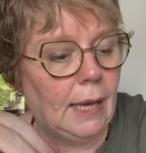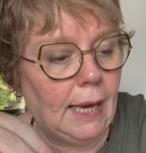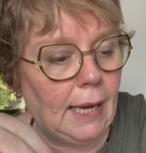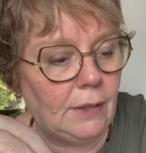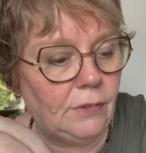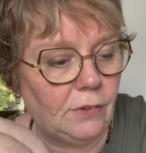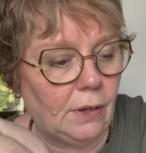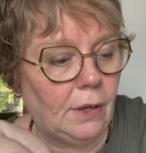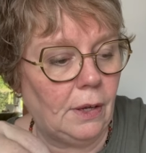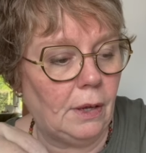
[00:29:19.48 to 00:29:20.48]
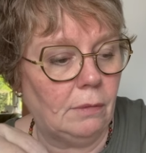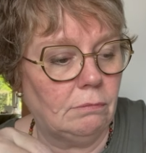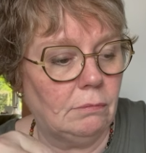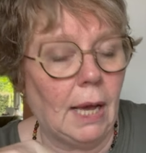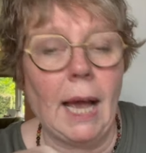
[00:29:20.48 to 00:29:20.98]
And
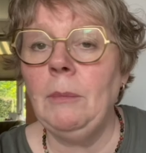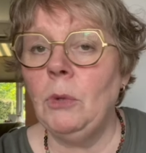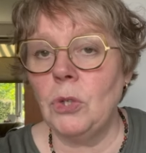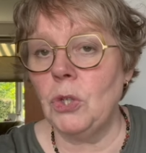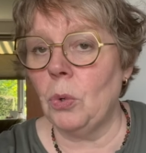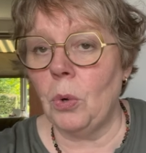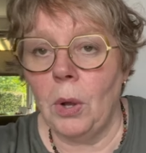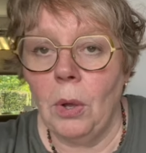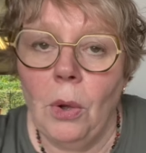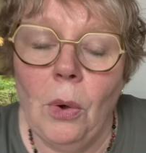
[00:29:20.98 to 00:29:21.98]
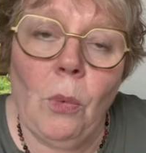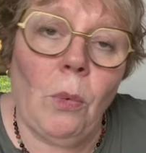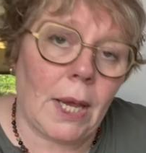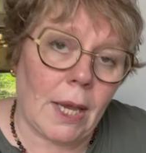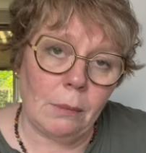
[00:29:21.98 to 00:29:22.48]
I'm not sure
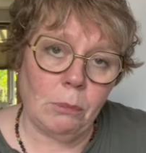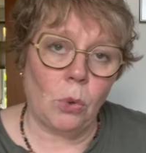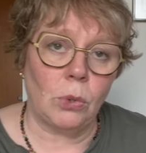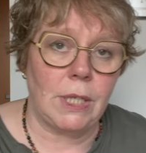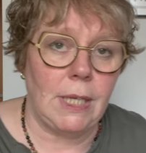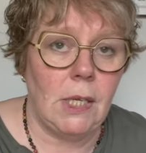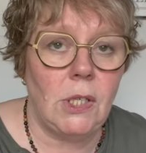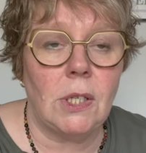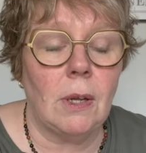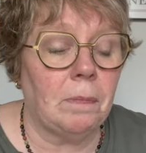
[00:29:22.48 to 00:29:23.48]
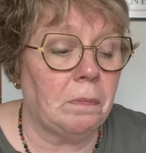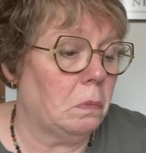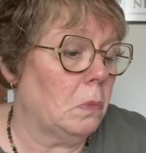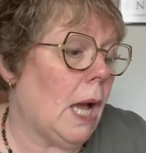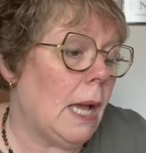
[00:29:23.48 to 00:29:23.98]
why I bought these.
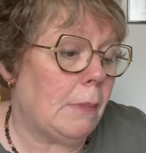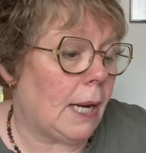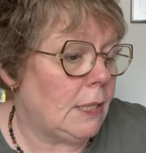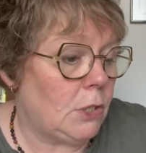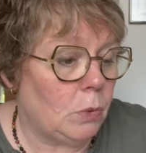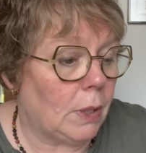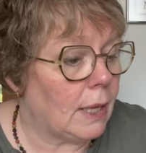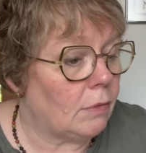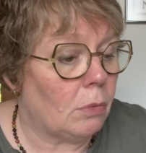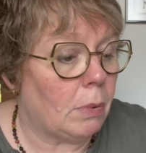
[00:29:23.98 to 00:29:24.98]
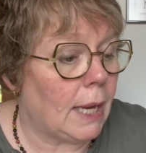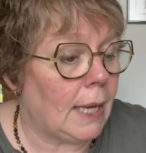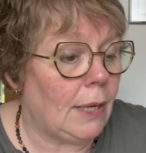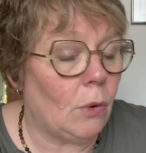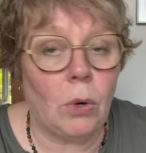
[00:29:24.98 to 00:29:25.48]
I might do a
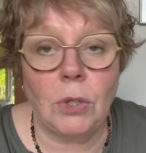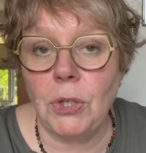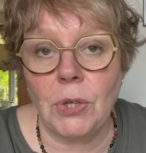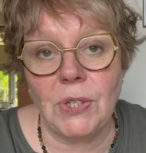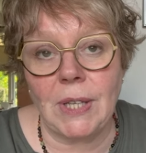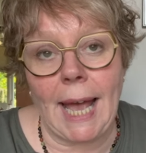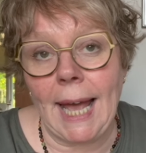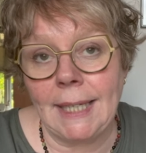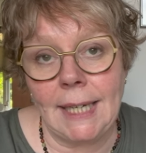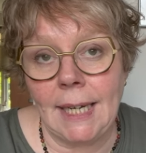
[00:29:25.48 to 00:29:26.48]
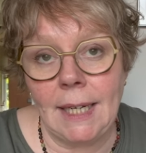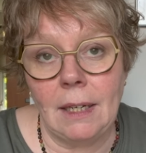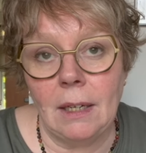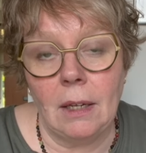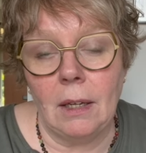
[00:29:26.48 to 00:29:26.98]
giveaway or just add
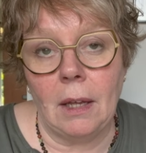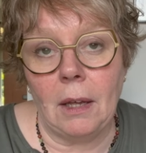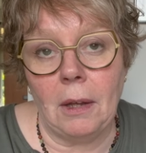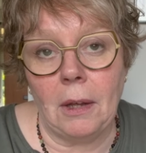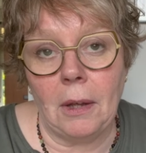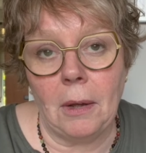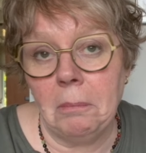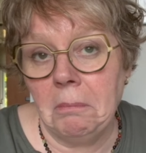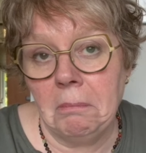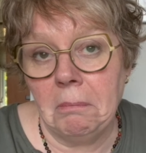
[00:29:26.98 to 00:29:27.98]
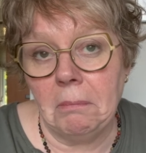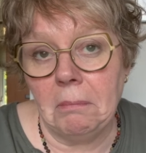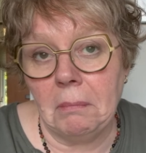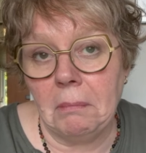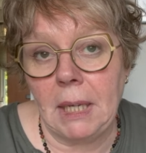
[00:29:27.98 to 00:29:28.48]
in
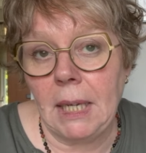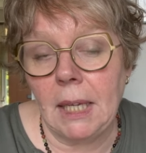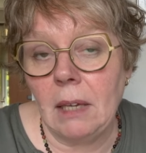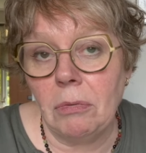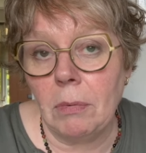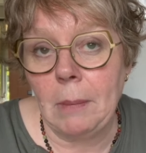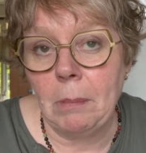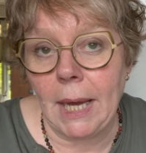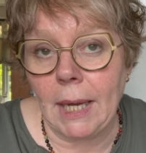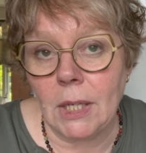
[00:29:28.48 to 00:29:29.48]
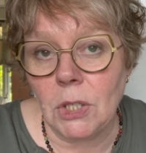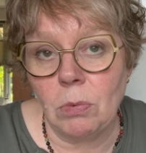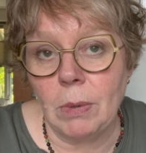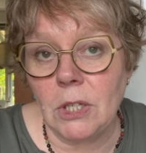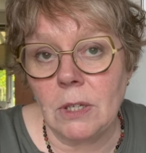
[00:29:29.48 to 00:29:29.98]
a giveaway package
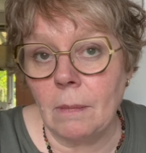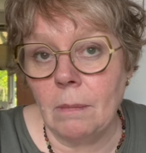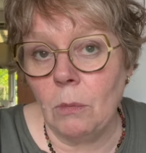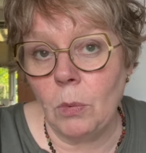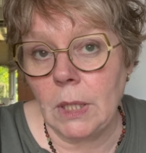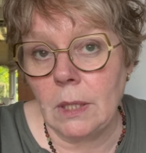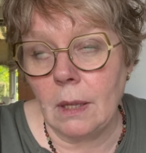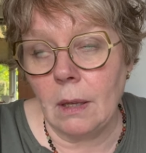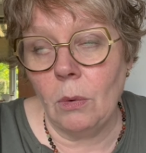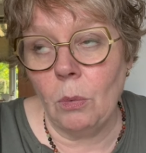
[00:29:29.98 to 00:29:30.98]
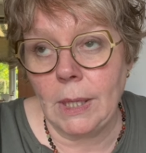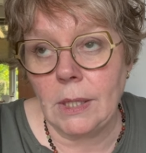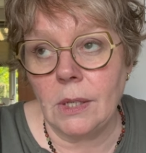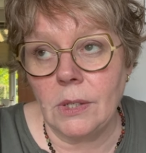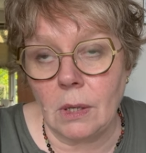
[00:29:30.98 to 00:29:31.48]
with
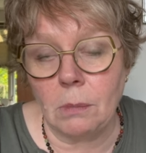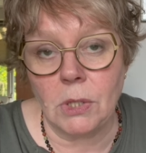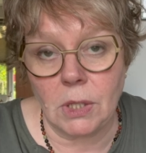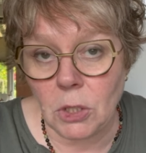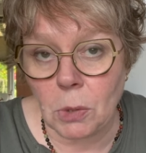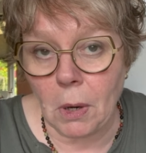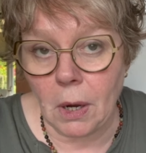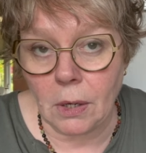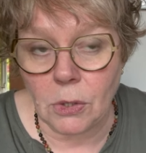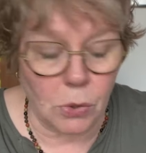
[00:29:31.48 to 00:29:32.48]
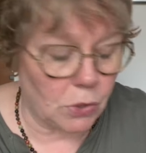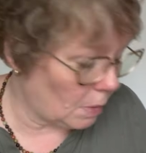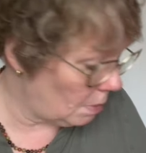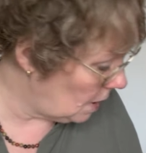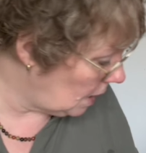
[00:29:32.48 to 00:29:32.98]
some stitch markers or
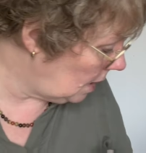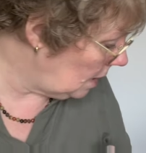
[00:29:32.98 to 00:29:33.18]
something.